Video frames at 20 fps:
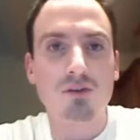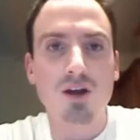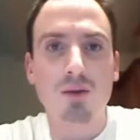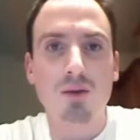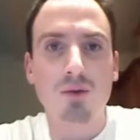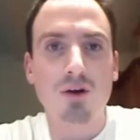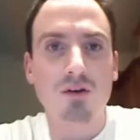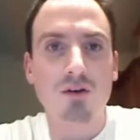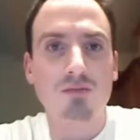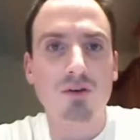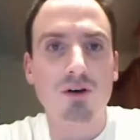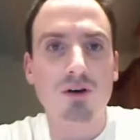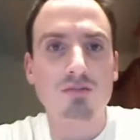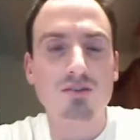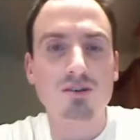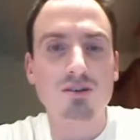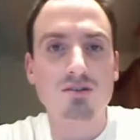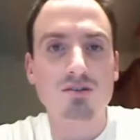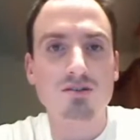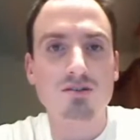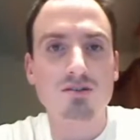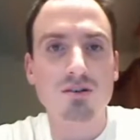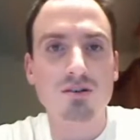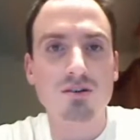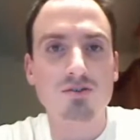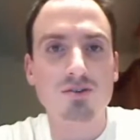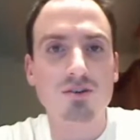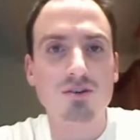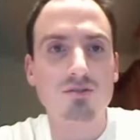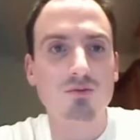coming off off-season
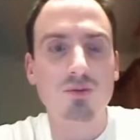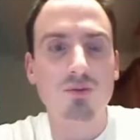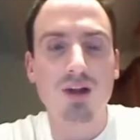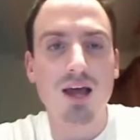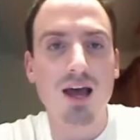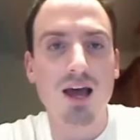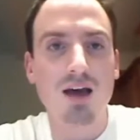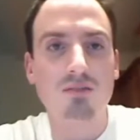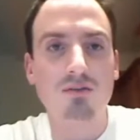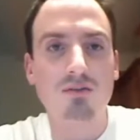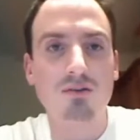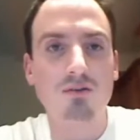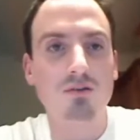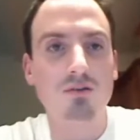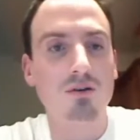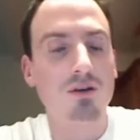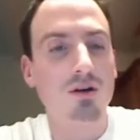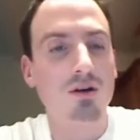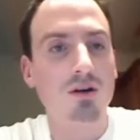surgeries and what have you.